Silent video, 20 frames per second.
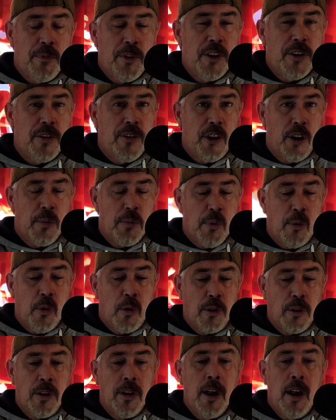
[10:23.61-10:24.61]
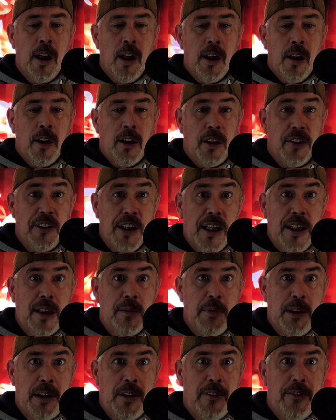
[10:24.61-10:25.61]
is very important because that
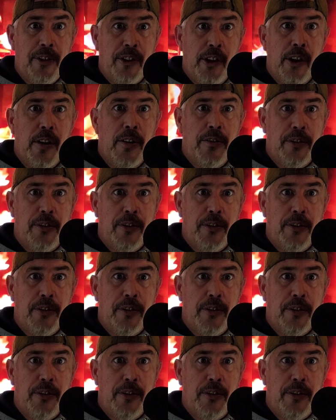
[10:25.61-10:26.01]
can be very,